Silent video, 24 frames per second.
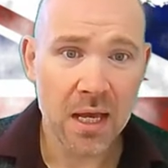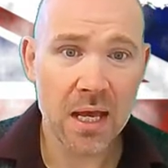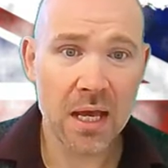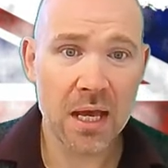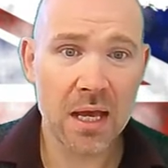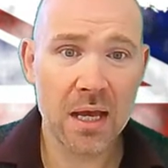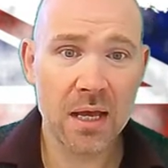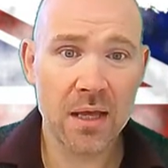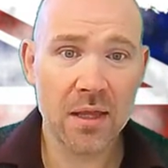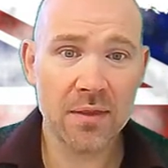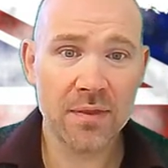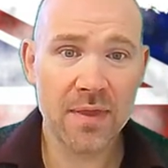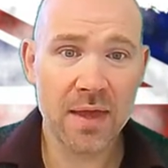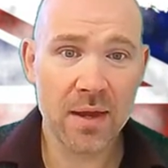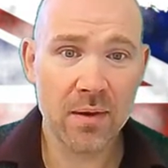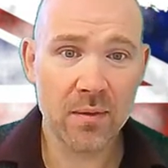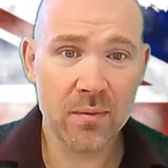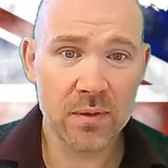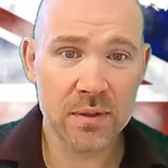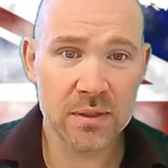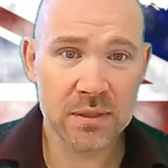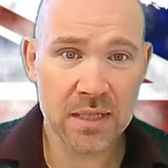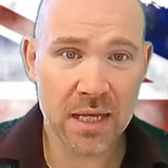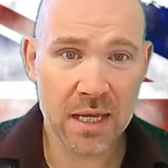Uh, there
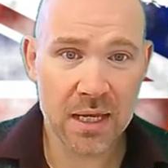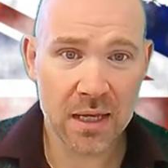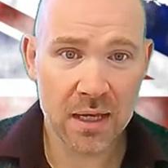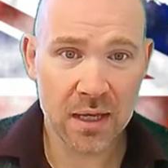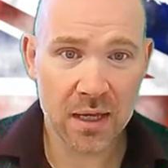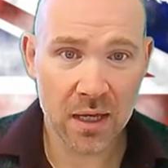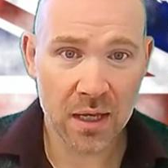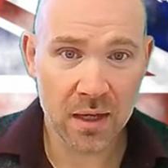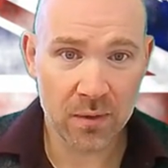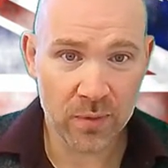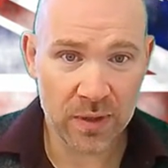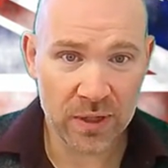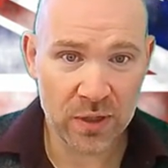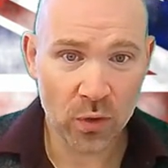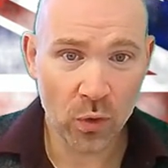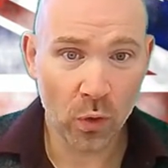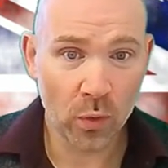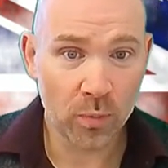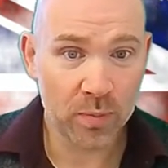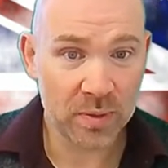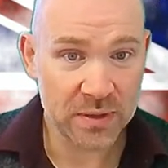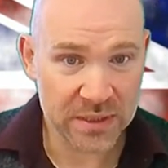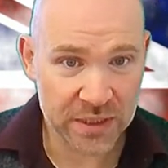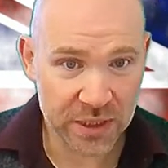was a, a,
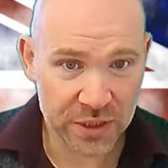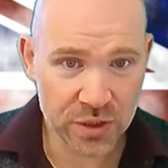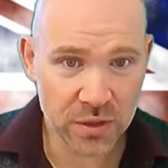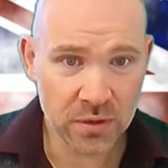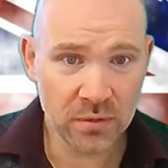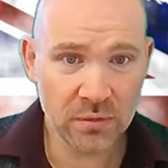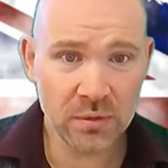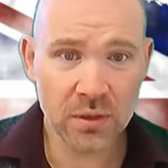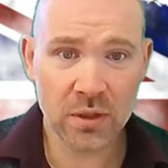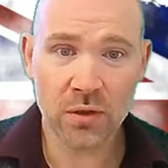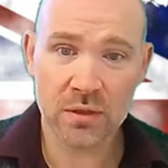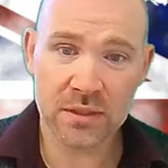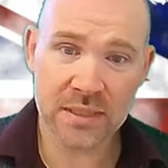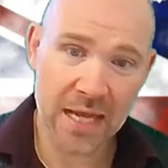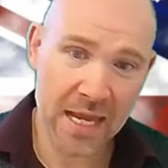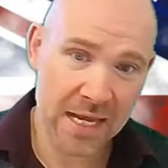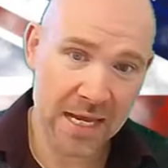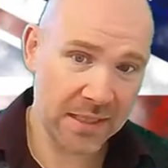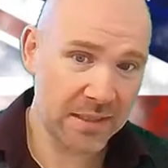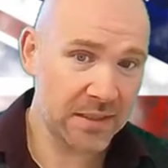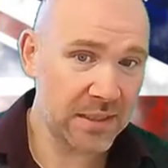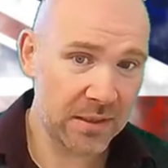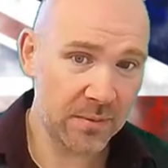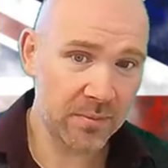recall petition, got
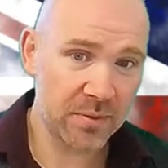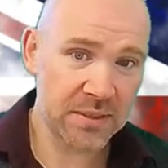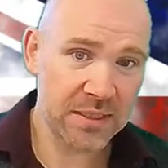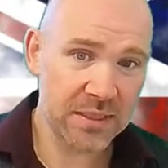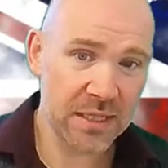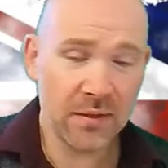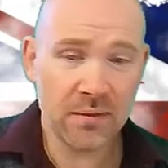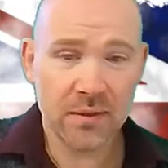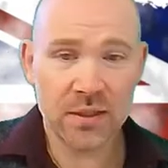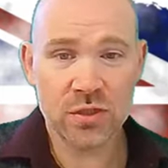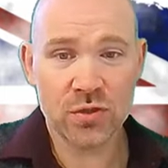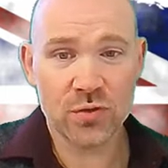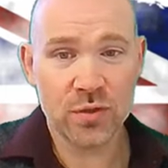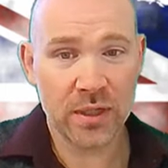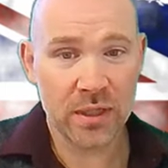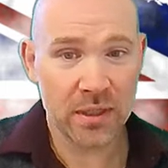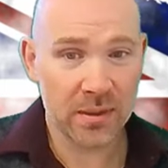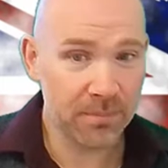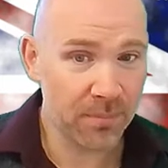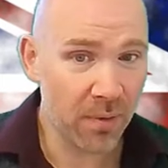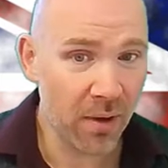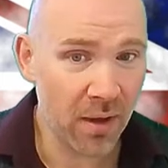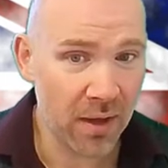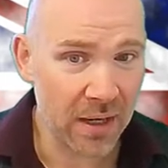18%. This
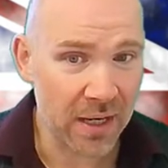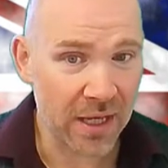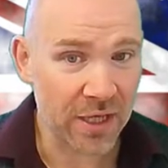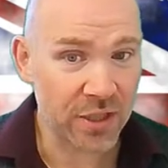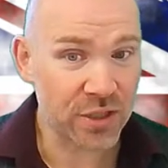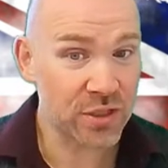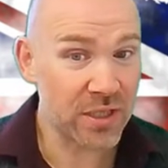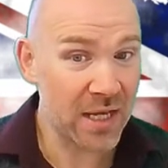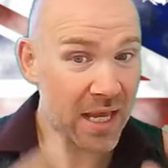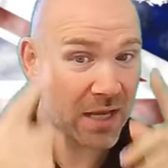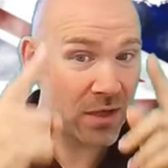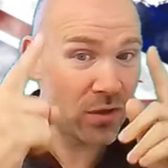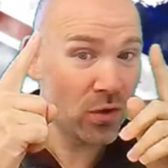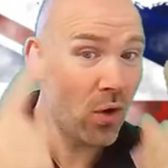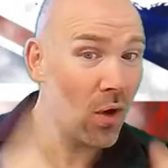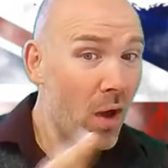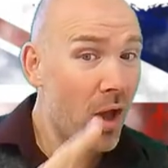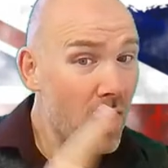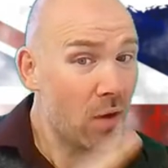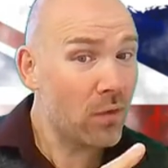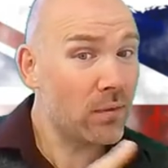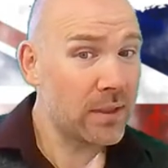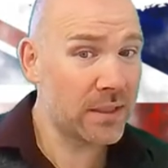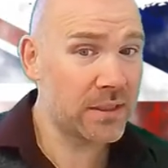triggered a by election. And
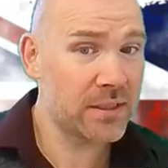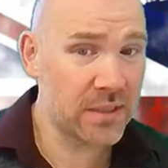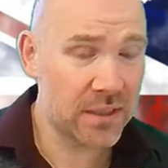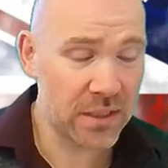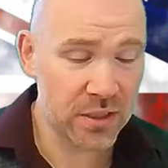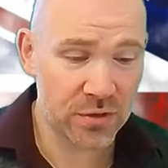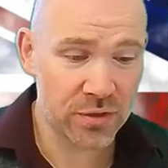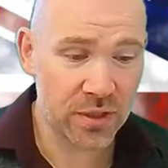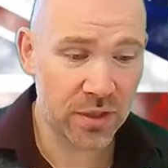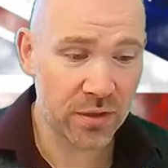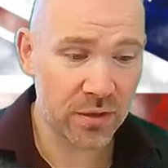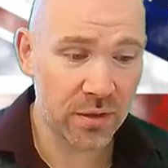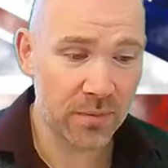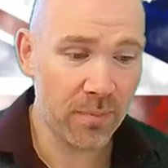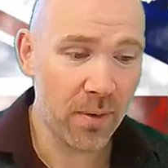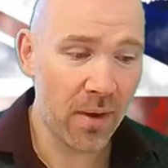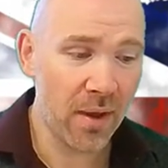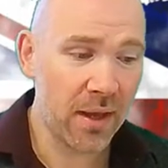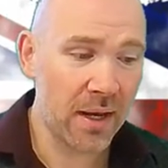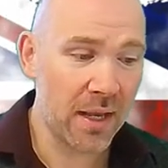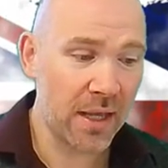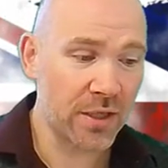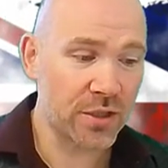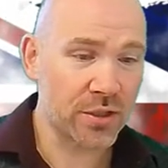not only did it trigger a
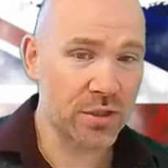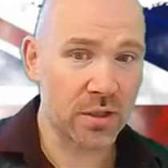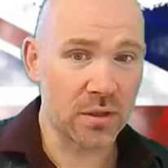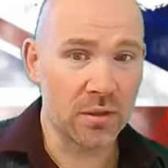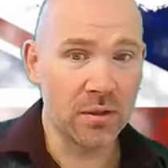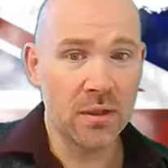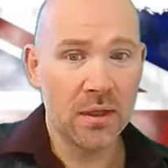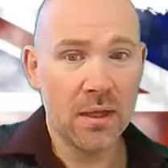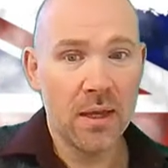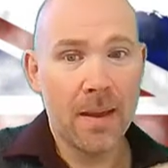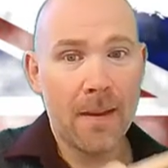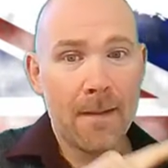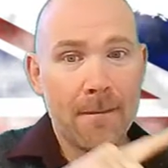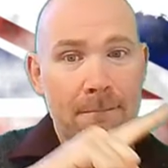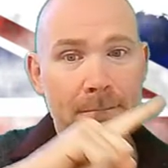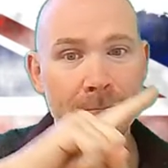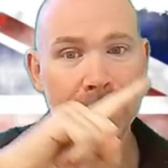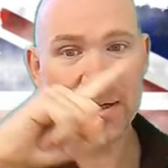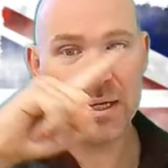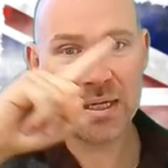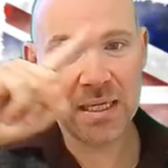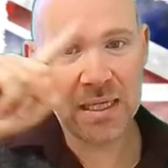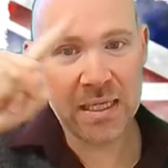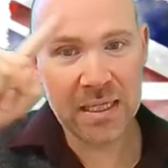by election,
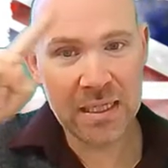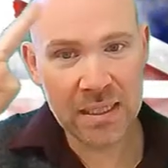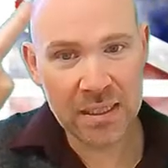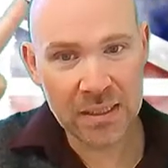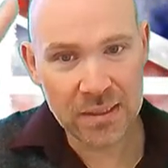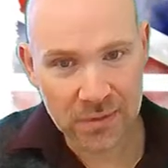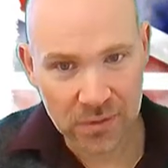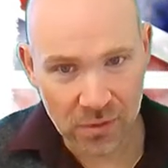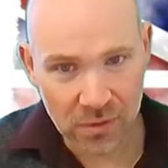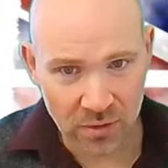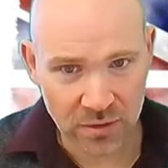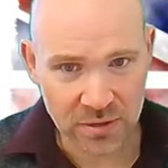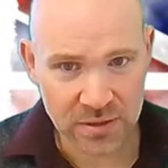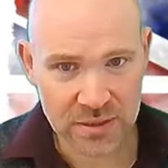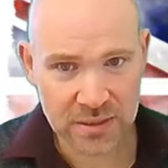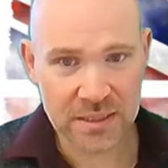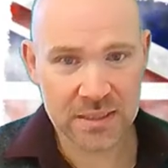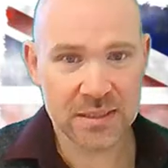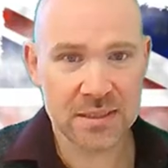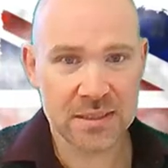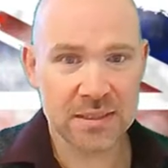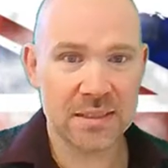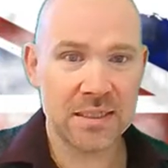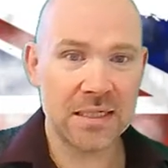but he lost
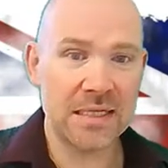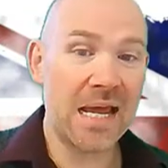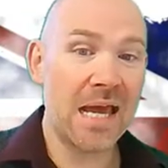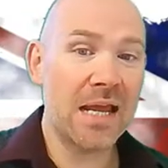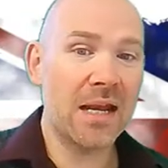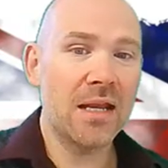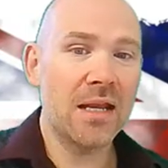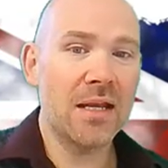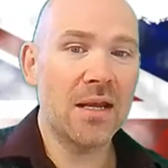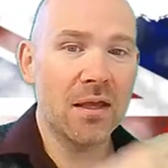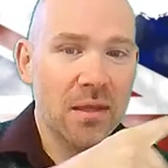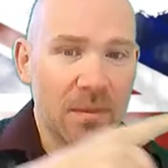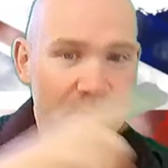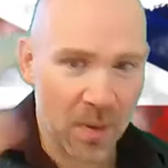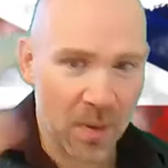his seat and another